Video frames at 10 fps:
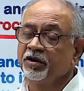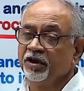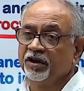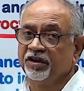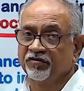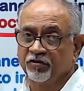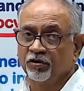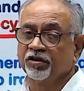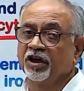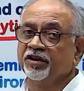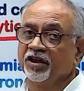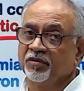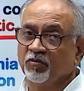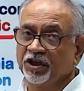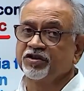does not contain
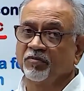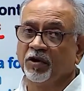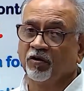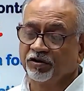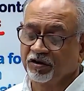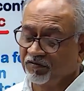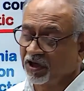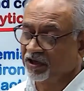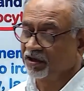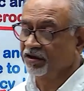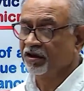much amount of iron.